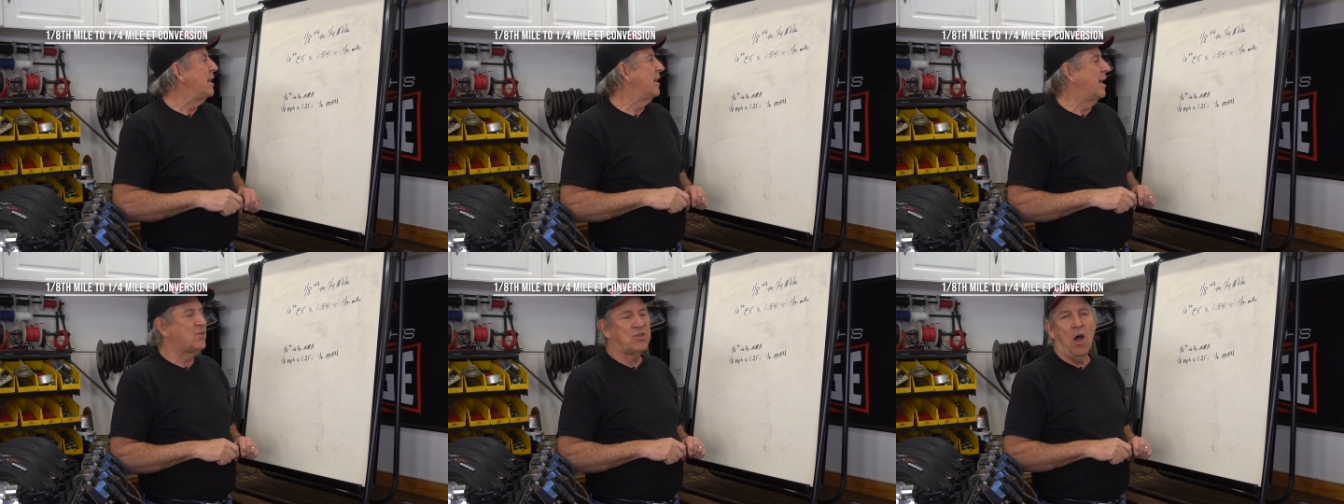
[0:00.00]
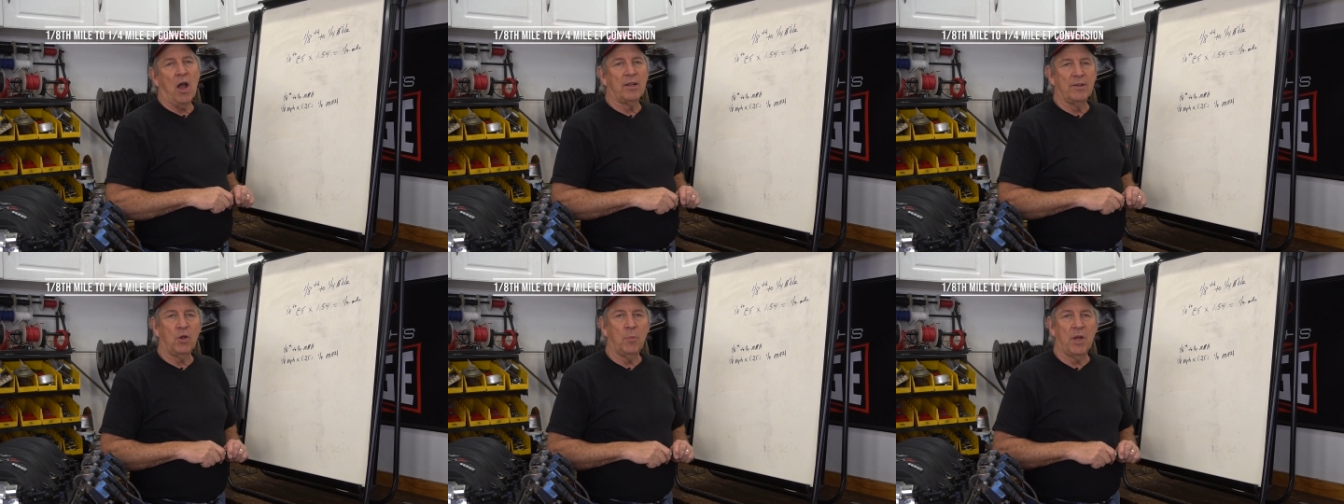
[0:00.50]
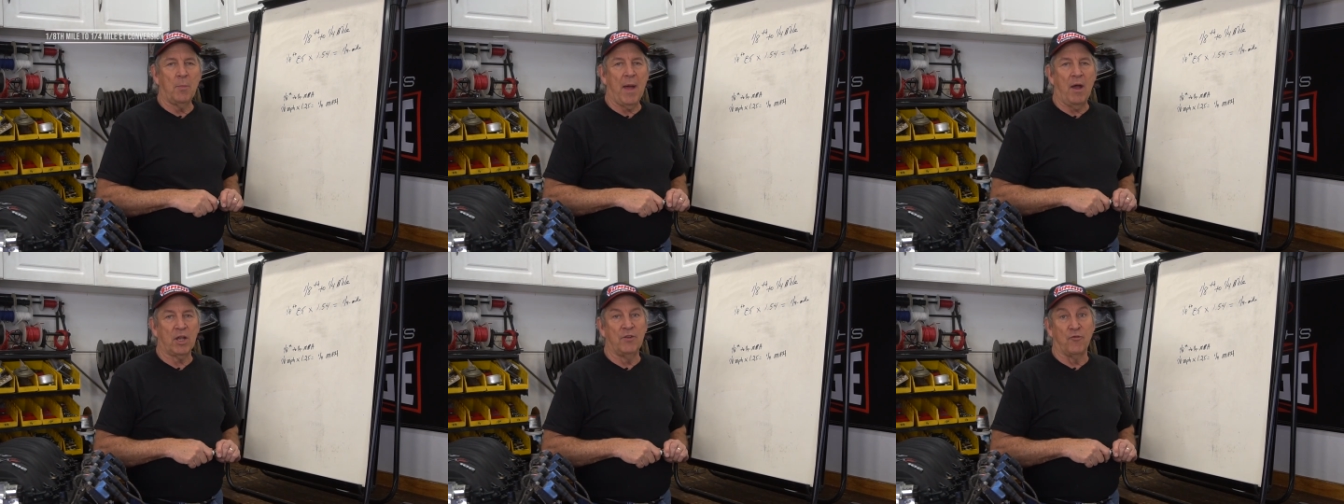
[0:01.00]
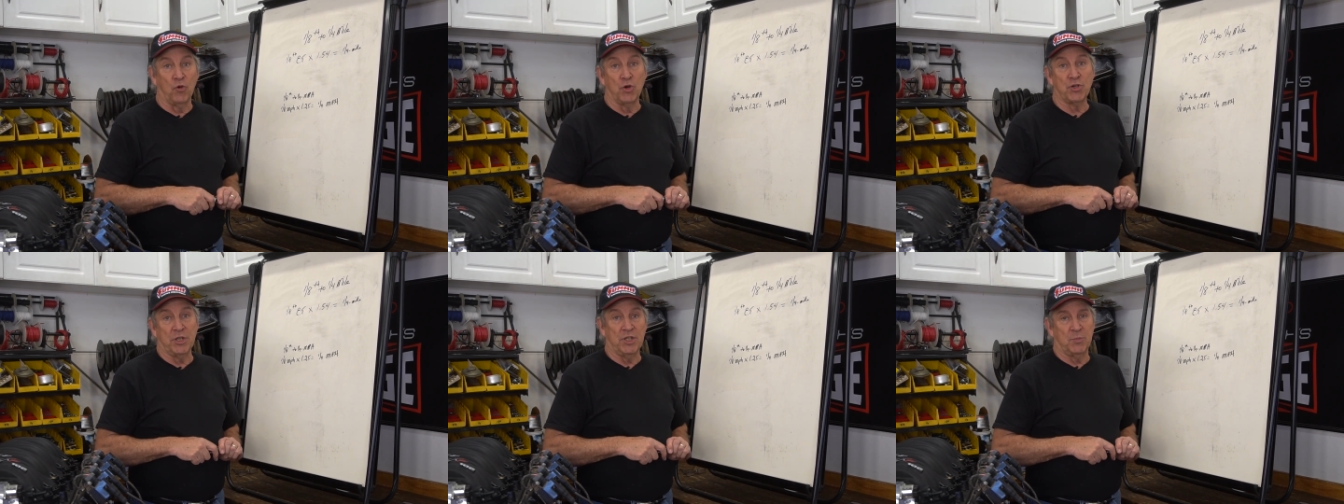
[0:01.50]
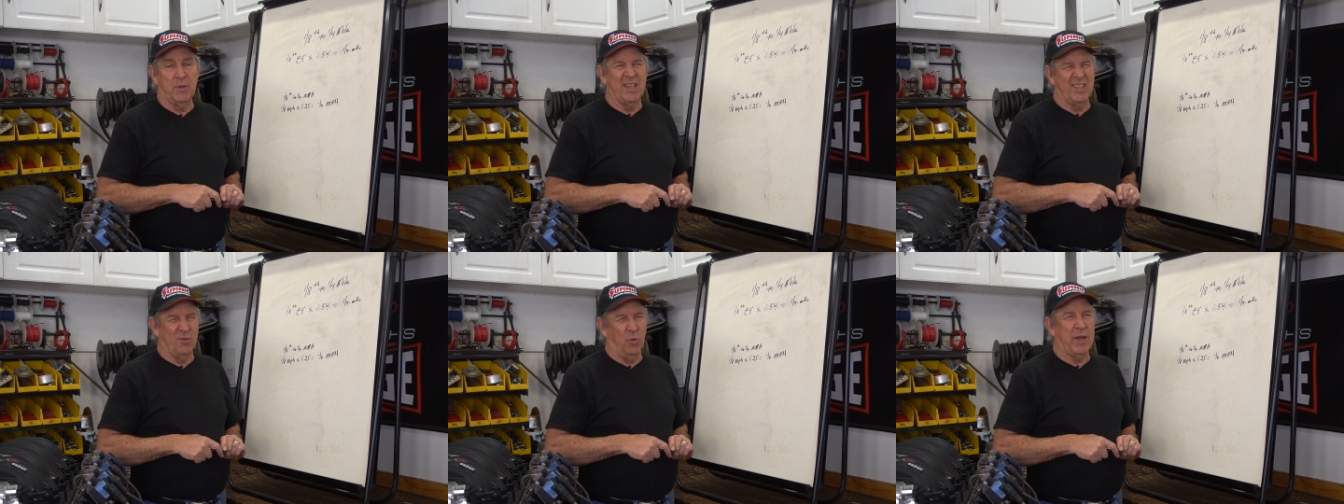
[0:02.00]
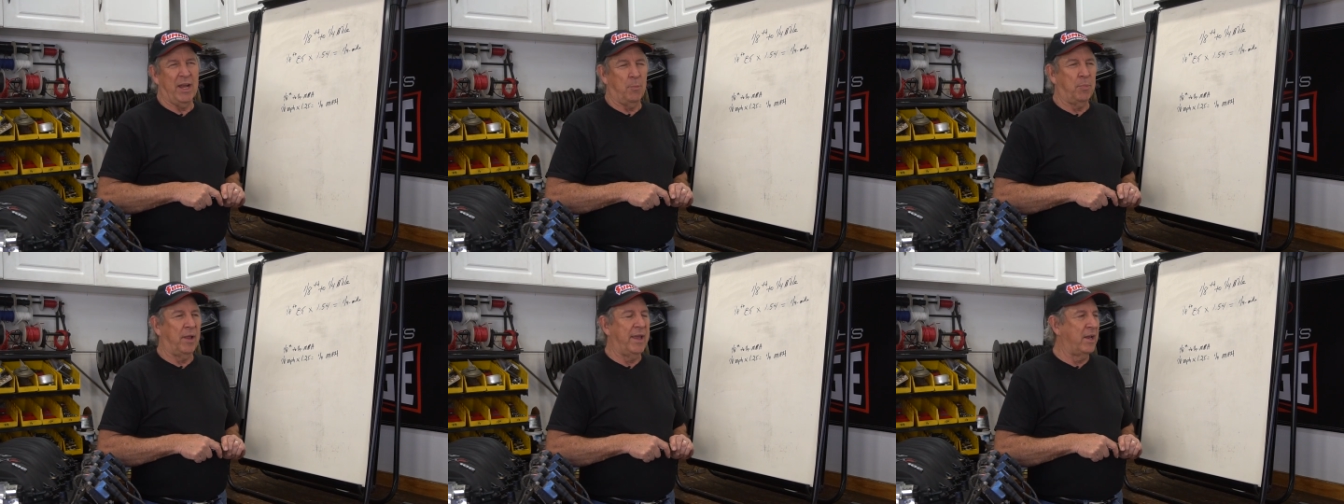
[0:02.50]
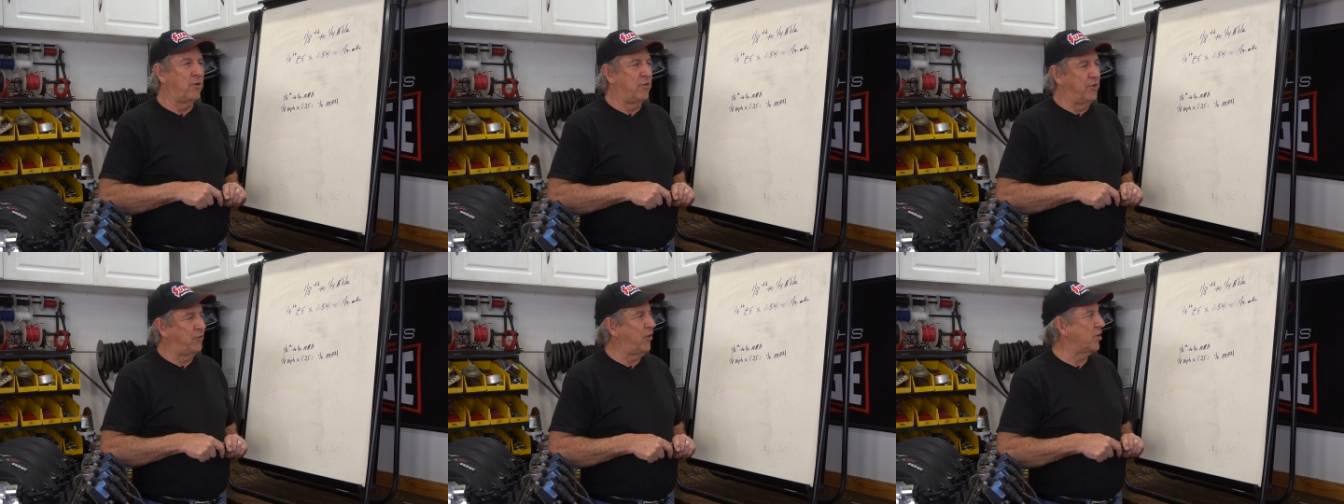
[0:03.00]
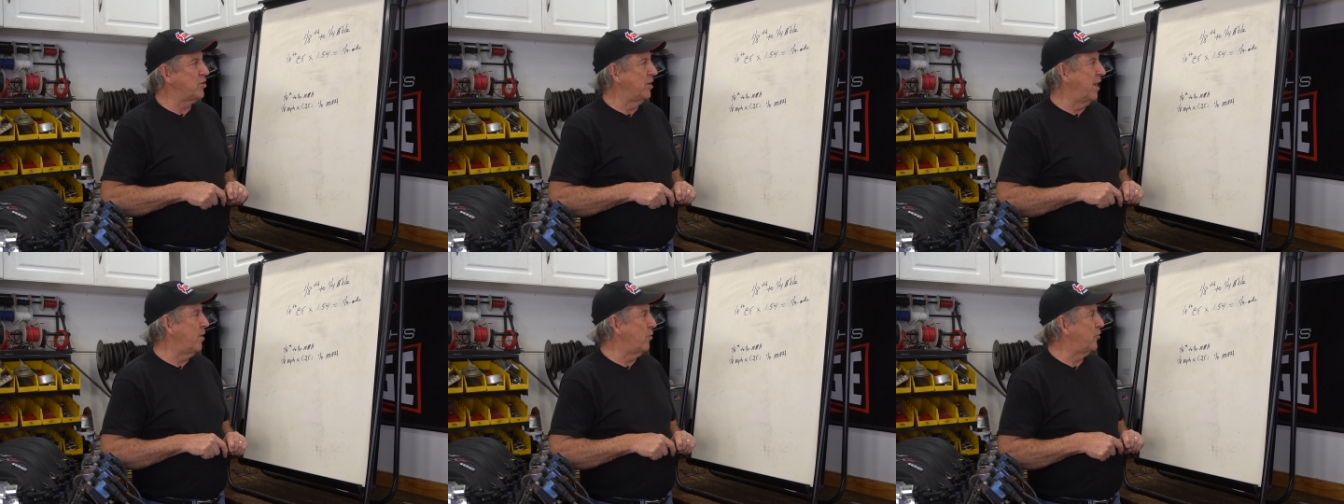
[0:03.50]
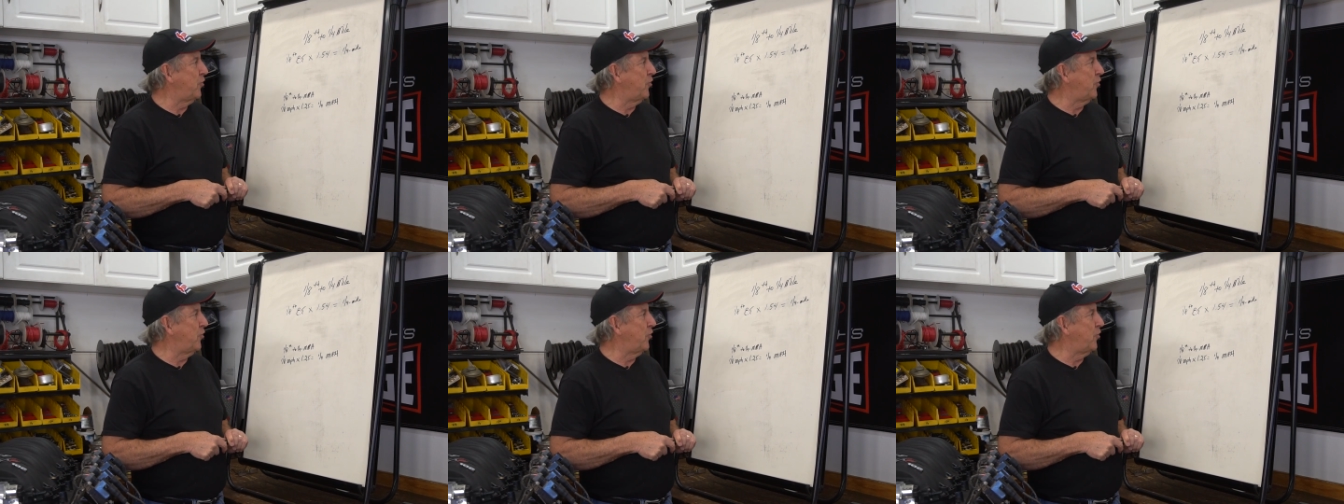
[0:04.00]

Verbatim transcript: let's talk a little bit about conversions, because it will kind of play into the discussion later.